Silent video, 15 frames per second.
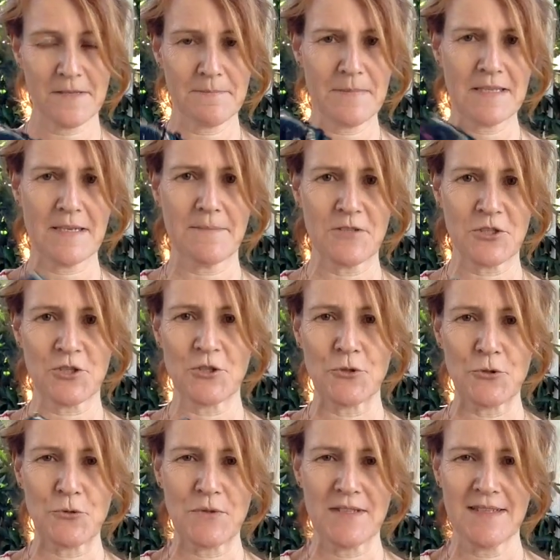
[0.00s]
picked up a
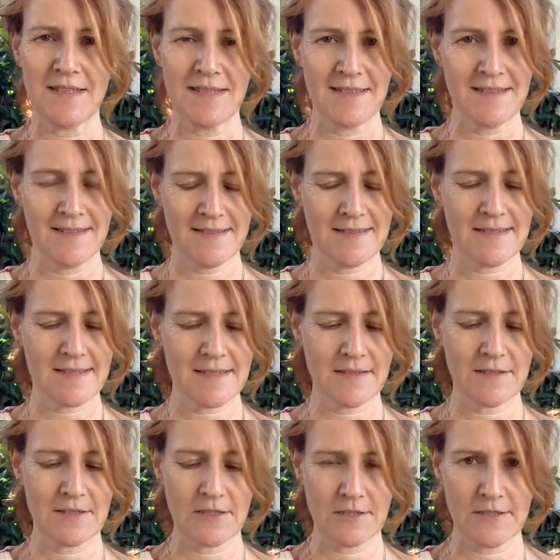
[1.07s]
shoe. He
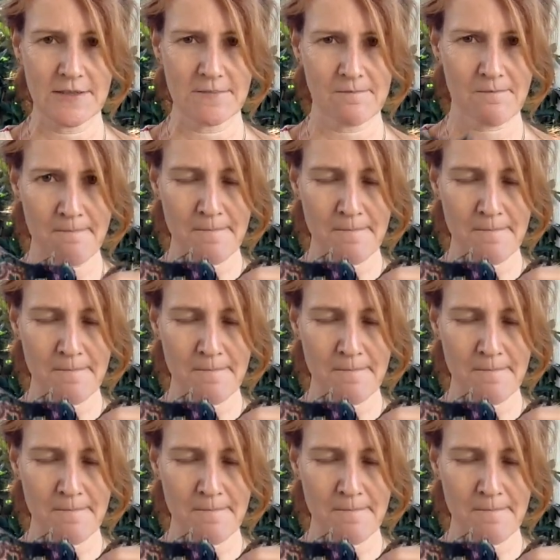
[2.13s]
started going,